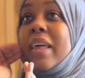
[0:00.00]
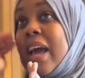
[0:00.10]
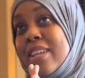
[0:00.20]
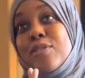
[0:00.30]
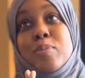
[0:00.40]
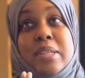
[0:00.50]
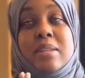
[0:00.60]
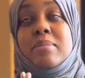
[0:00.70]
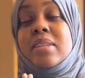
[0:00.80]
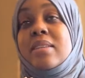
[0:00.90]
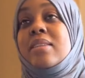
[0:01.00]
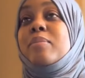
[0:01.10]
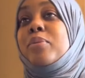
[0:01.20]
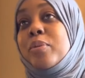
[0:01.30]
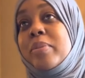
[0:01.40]
there, has to be something
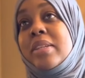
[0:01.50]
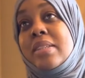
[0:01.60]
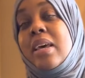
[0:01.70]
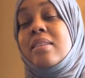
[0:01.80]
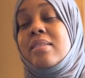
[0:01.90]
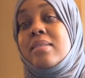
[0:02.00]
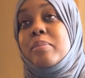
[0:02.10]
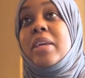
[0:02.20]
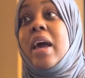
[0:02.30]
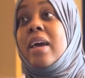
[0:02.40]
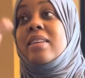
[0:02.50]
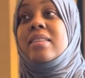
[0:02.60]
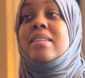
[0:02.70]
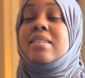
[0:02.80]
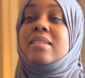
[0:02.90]
deeper beside,
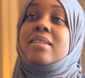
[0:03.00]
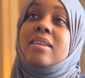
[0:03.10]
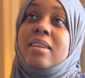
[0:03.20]
behind this,